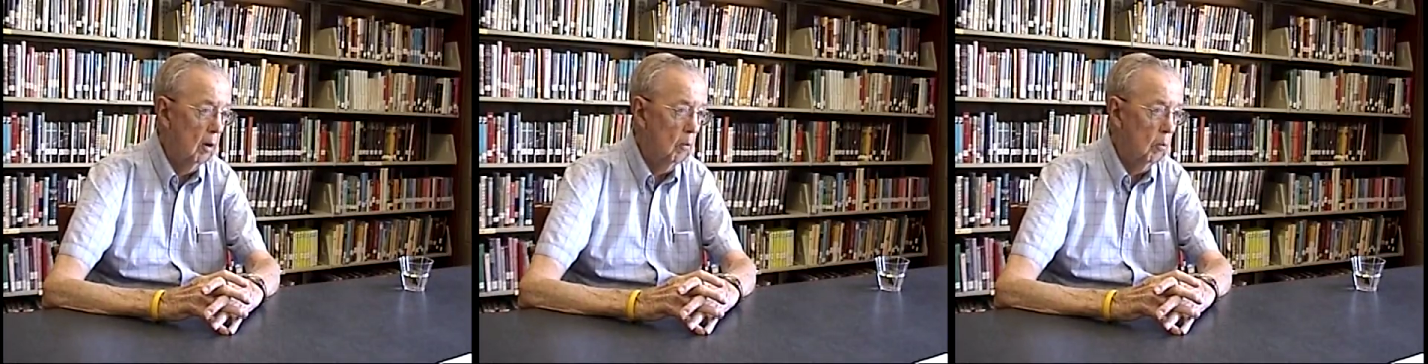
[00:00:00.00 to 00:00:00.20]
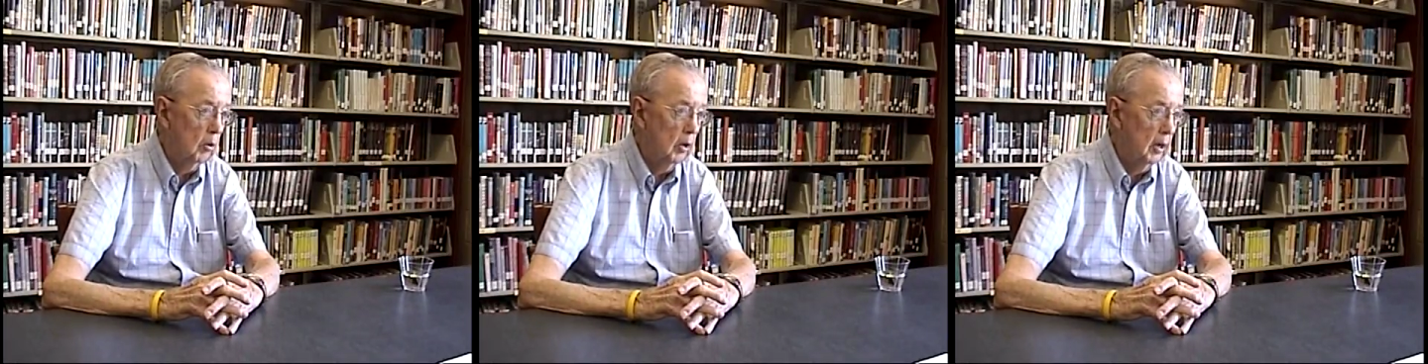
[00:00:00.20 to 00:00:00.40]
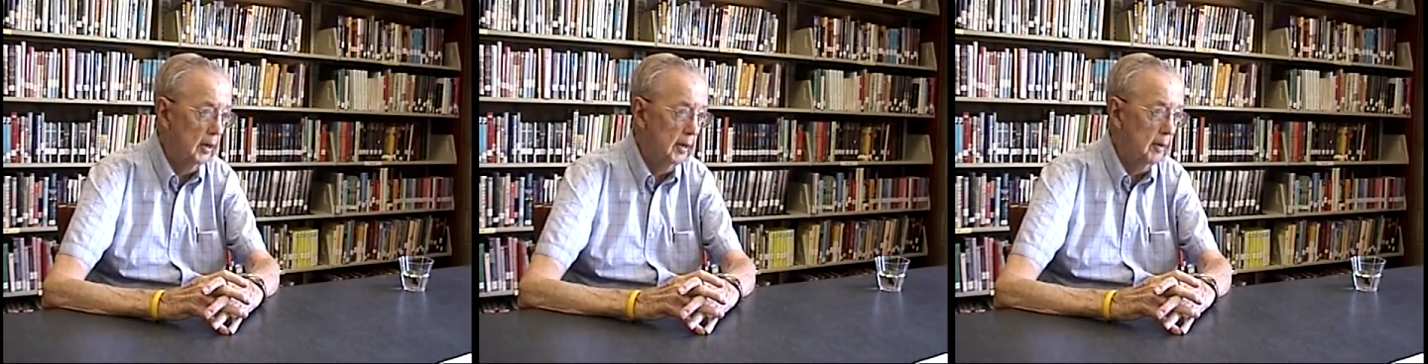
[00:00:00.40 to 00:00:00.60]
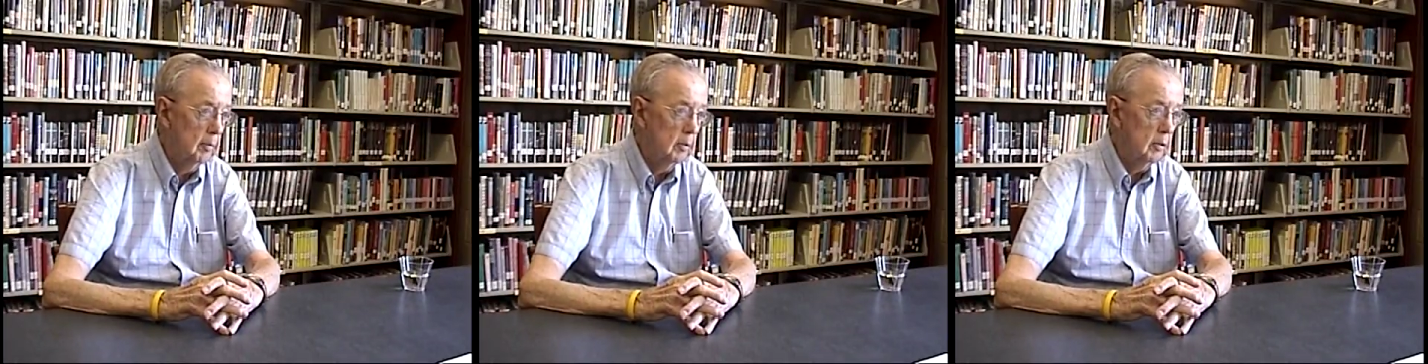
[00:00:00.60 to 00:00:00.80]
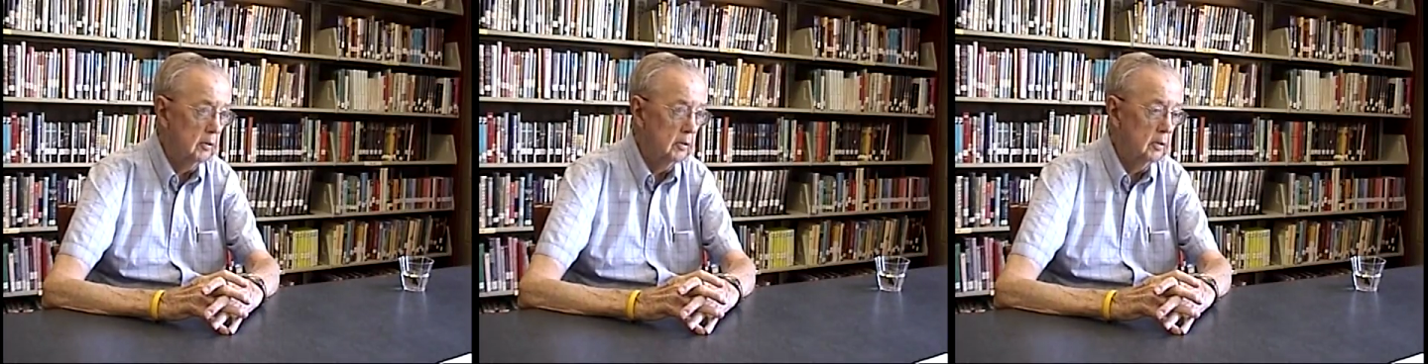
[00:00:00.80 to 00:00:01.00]
were
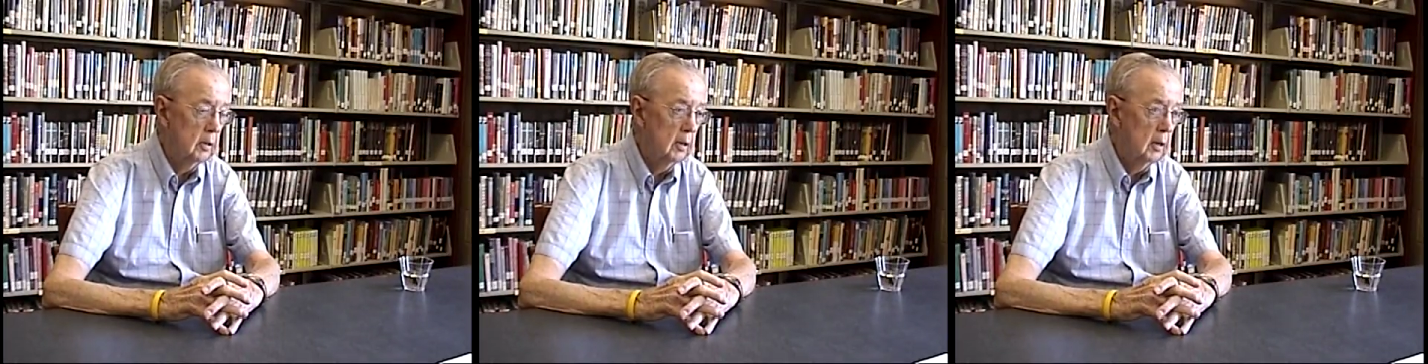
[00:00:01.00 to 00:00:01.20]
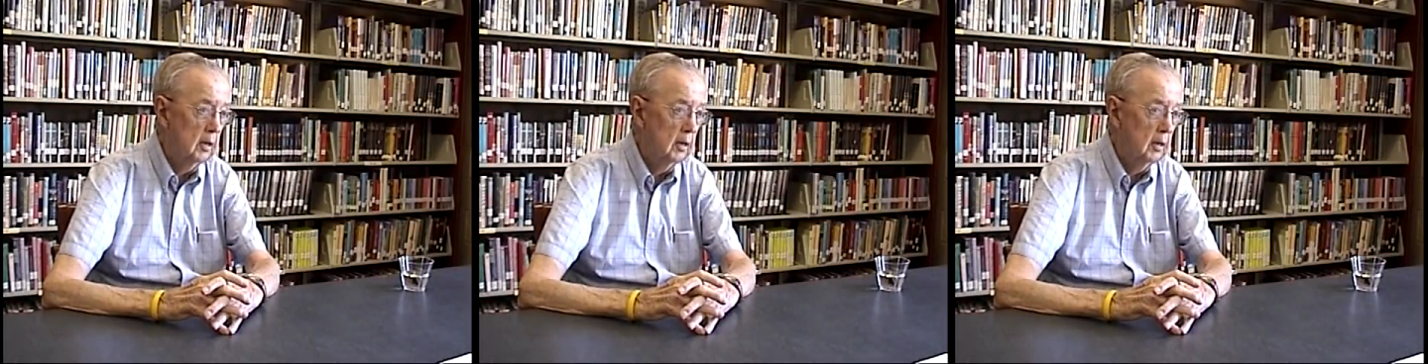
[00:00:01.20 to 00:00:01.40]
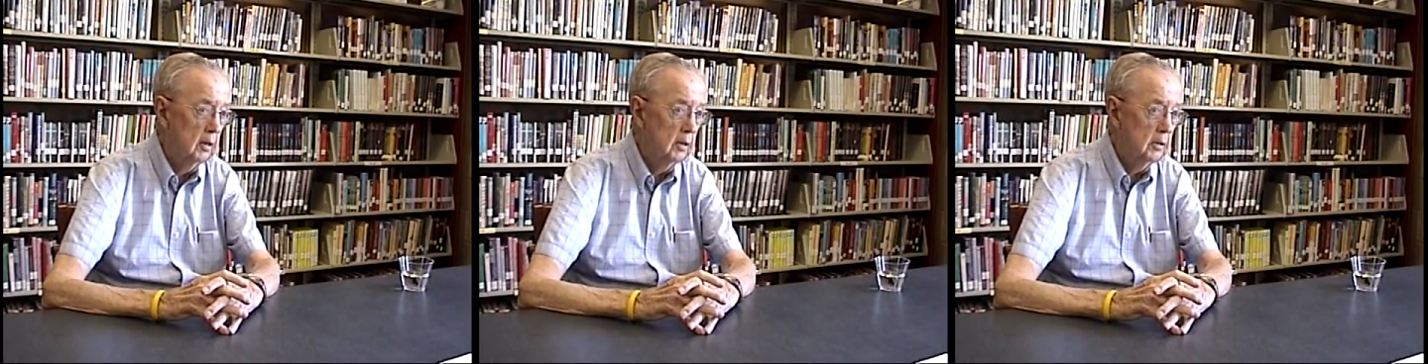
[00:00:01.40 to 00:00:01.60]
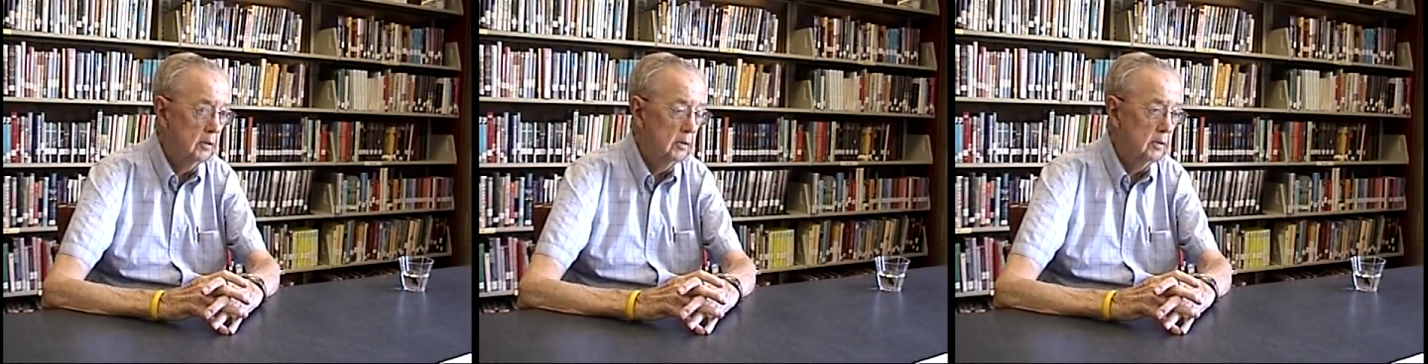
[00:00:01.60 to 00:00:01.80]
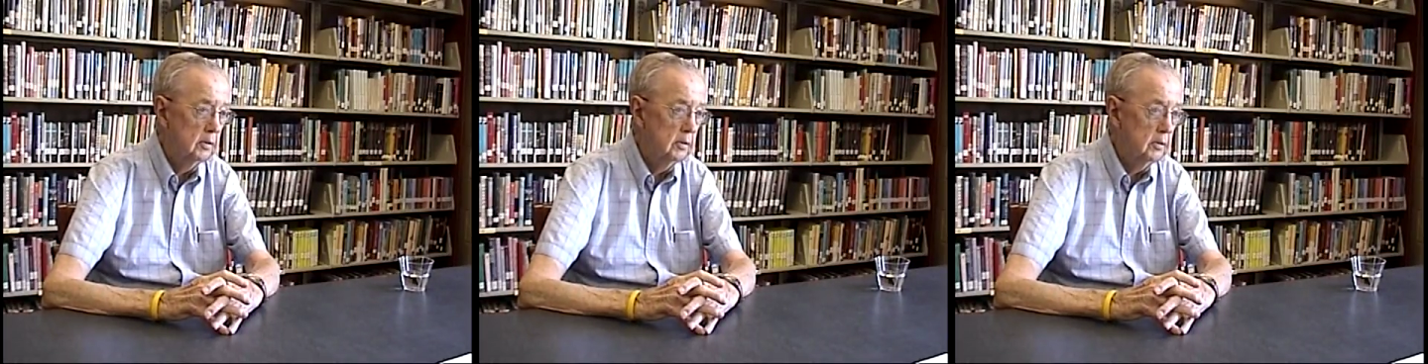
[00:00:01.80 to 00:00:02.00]
unable
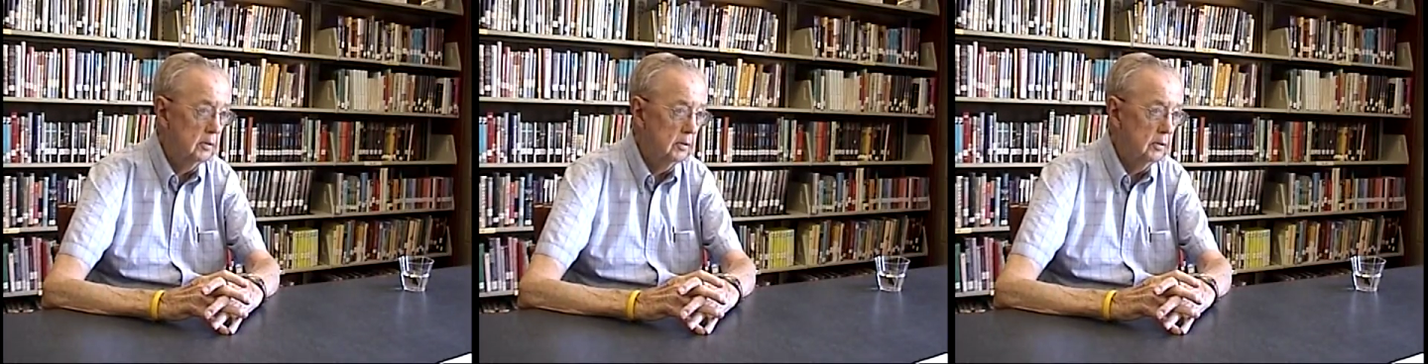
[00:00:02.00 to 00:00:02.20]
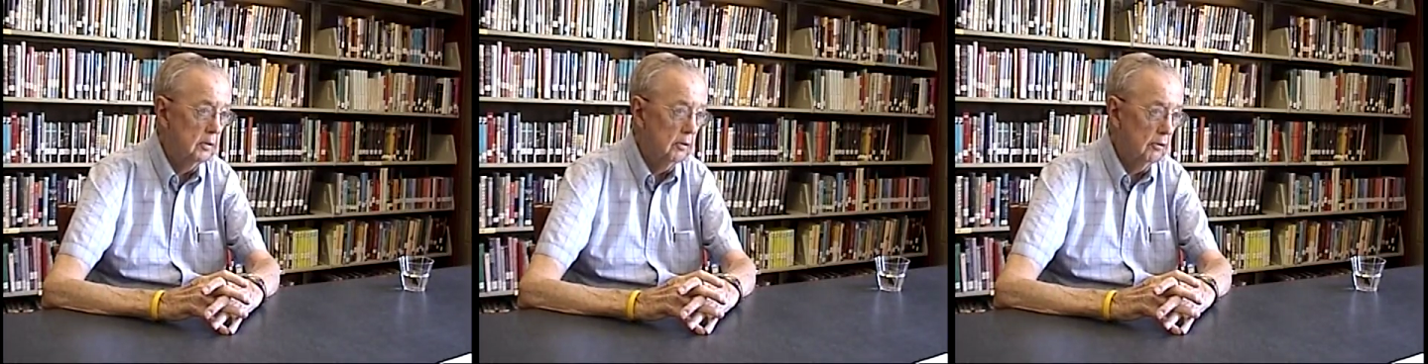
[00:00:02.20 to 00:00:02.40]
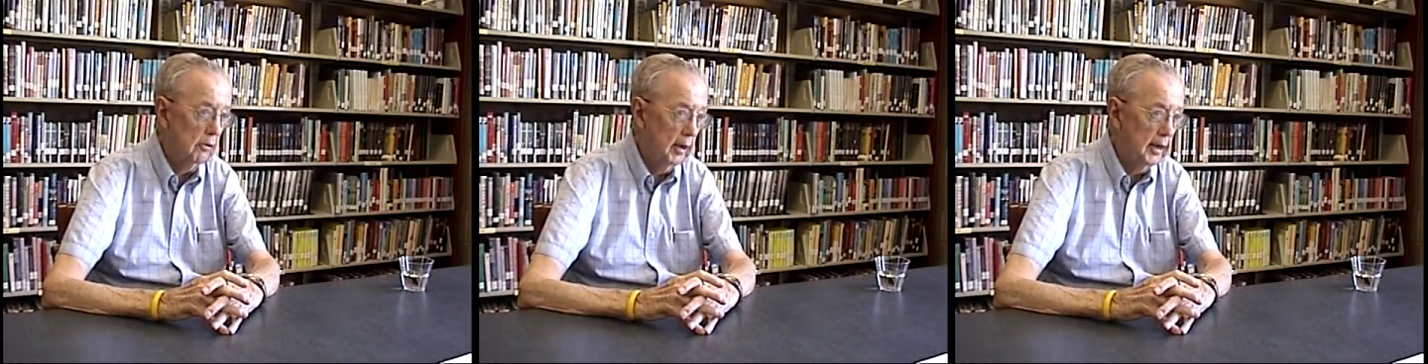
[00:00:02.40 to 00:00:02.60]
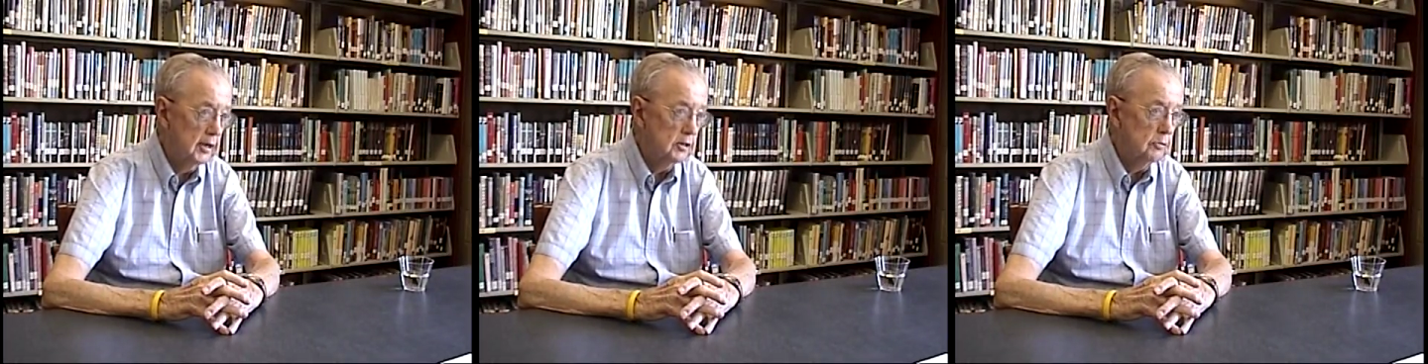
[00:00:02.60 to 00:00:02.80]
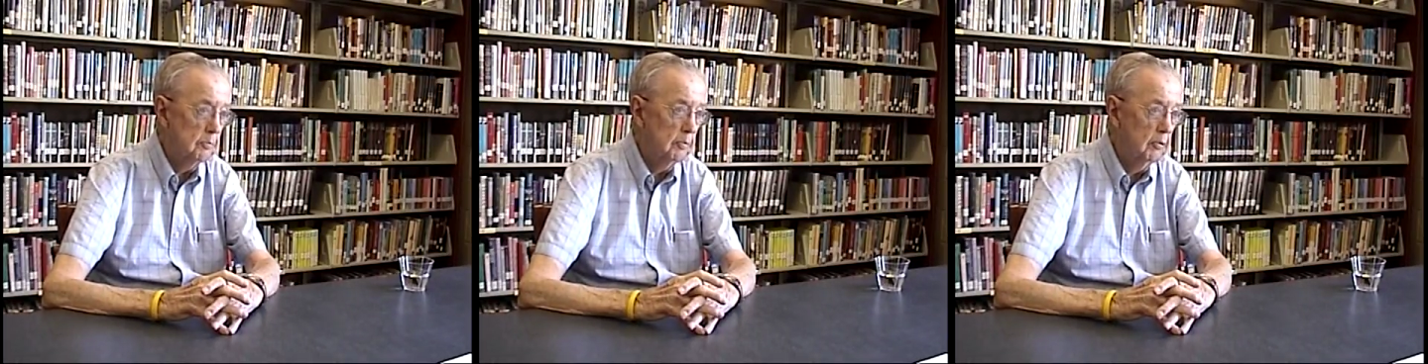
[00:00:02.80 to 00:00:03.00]
to
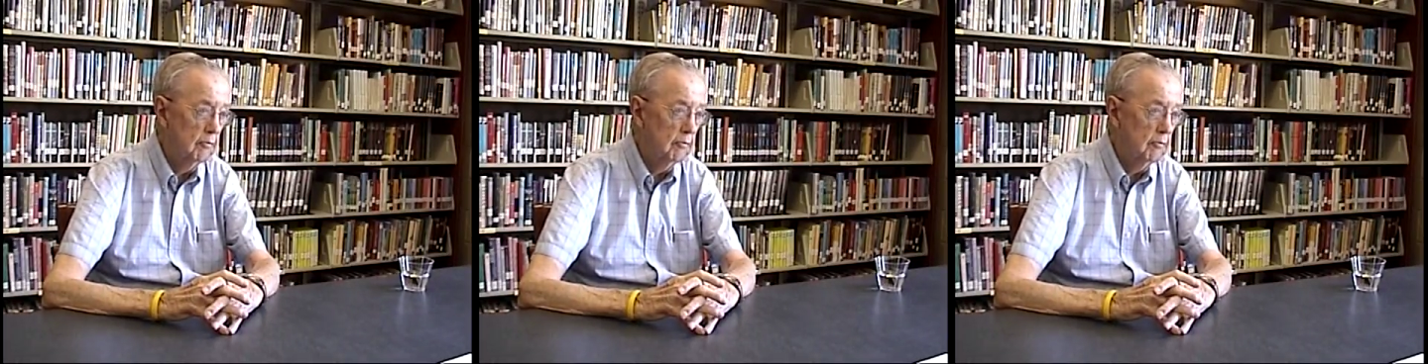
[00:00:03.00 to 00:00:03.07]
grasp